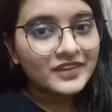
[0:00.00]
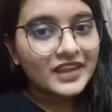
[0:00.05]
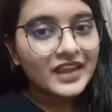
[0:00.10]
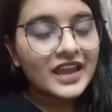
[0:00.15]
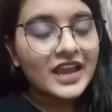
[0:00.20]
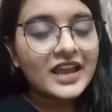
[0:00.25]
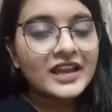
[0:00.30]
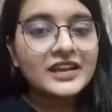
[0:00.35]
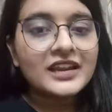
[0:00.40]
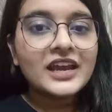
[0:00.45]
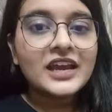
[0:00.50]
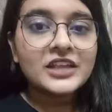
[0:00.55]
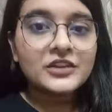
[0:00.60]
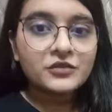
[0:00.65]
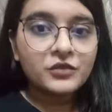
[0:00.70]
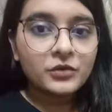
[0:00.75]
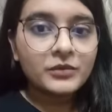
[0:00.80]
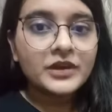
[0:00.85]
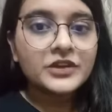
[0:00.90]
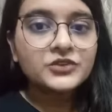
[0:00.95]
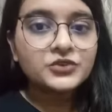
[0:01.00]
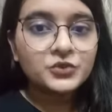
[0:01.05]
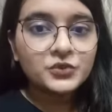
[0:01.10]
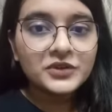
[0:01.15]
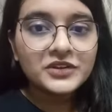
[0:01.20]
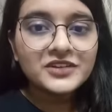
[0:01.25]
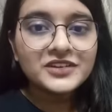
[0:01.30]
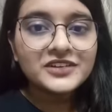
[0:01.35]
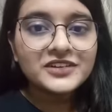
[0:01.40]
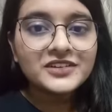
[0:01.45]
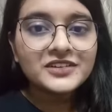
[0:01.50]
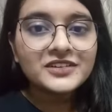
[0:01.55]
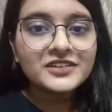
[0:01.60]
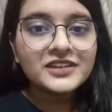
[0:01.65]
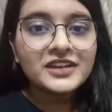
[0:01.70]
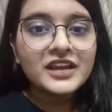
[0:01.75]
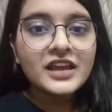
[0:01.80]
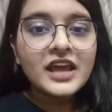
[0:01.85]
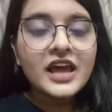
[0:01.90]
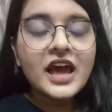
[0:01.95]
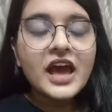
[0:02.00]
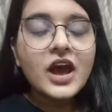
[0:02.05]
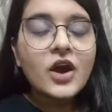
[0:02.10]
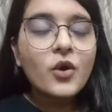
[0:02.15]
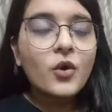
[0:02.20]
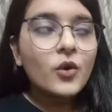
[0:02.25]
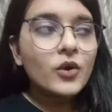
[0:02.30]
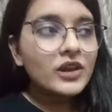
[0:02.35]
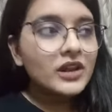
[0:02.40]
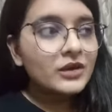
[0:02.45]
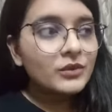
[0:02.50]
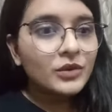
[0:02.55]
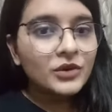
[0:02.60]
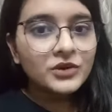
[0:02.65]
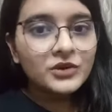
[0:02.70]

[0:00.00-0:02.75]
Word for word: And as for my juniors, all I want